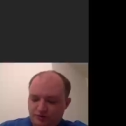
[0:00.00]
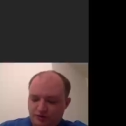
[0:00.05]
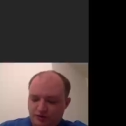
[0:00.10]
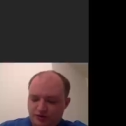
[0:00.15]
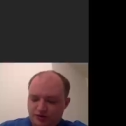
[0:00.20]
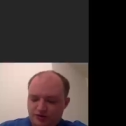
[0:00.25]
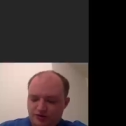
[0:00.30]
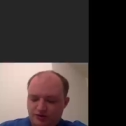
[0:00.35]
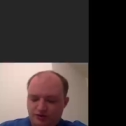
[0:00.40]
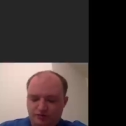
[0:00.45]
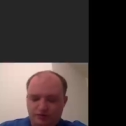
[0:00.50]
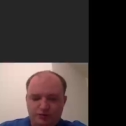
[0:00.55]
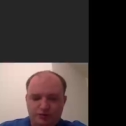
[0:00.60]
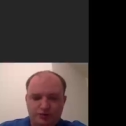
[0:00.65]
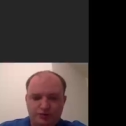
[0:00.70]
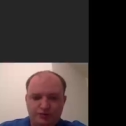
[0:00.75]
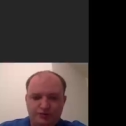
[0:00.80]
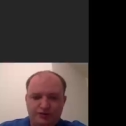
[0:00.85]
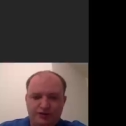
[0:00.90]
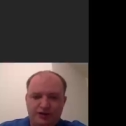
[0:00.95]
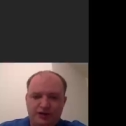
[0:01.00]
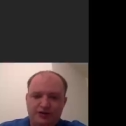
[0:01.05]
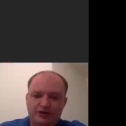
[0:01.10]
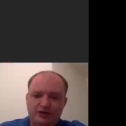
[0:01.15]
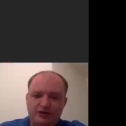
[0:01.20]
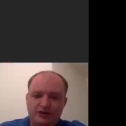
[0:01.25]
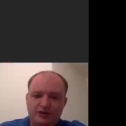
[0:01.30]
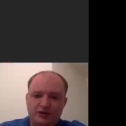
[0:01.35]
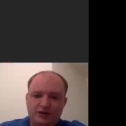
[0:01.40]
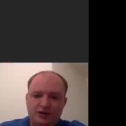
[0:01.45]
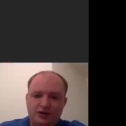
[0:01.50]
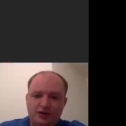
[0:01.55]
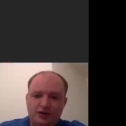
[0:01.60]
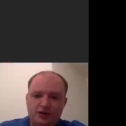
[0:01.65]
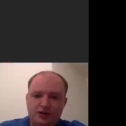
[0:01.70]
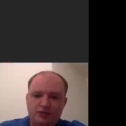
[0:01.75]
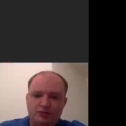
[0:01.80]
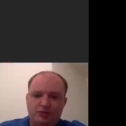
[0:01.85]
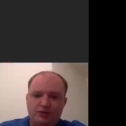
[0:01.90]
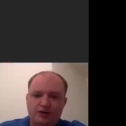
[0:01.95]
wants to improve that
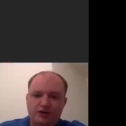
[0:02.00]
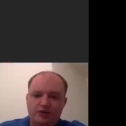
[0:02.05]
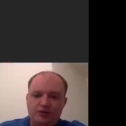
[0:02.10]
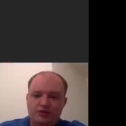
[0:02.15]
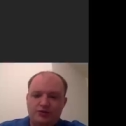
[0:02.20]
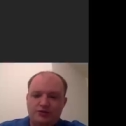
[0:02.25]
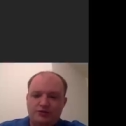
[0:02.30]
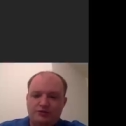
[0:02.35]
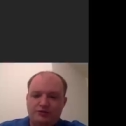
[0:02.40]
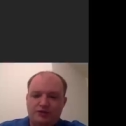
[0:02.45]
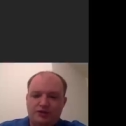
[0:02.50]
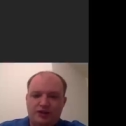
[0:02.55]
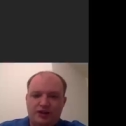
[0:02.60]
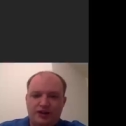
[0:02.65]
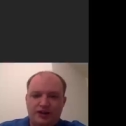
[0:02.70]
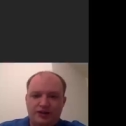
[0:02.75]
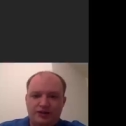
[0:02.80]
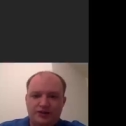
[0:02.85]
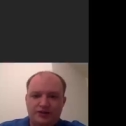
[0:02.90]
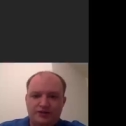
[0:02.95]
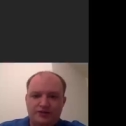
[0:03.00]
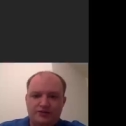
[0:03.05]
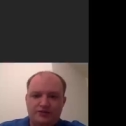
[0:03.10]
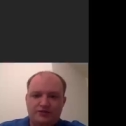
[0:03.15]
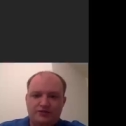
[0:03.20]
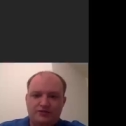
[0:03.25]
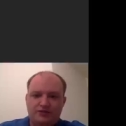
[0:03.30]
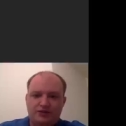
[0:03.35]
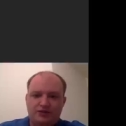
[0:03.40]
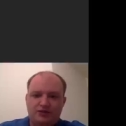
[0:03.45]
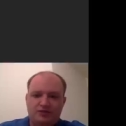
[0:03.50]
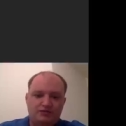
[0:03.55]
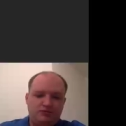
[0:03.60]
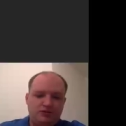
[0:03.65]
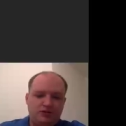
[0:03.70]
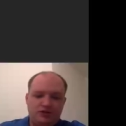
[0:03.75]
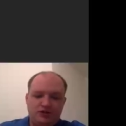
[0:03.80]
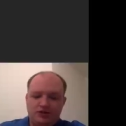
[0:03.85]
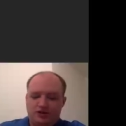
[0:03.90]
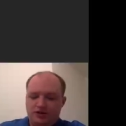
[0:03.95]
with the use of layers,
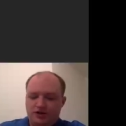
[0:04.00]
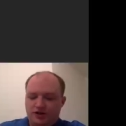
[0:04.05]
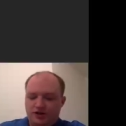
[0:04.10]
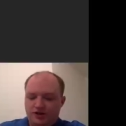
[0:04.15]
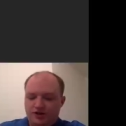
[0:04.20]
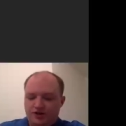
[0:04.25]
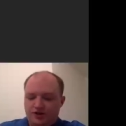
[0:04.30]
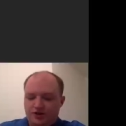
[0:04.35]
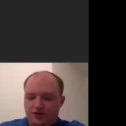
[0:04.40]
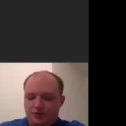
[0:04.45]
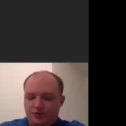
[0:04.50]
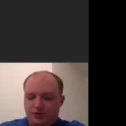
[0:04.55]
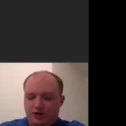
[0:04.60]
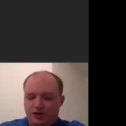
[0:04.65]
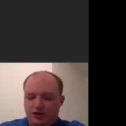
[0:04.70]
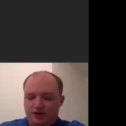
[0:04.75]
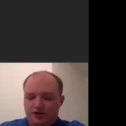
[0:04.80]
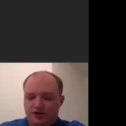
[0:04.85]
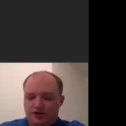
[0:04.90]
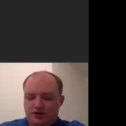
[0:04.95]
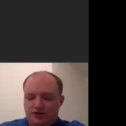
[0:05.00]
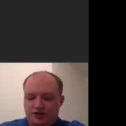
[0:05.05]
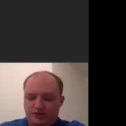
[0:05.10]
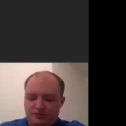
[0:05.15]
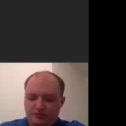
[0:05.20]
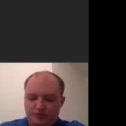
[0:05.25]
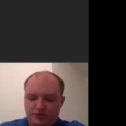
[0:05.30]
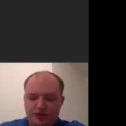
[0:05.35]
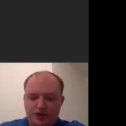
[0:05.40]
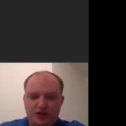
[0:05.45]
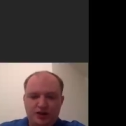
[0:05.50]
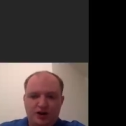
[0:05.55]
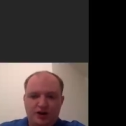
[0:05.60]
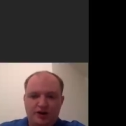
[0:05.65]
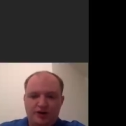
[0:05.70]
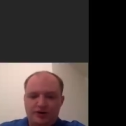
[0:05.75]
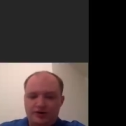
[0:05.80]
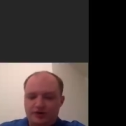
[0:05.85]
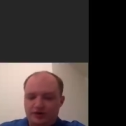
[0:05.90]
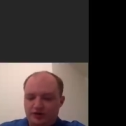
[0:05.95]
just as well as many
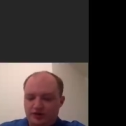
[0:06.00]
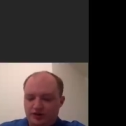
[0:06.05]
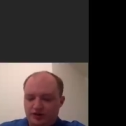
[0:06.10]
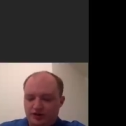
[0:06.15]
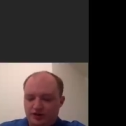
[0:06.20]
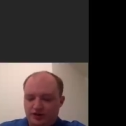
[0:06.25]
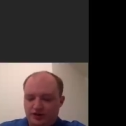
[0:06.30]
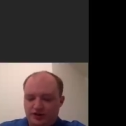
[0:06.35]
other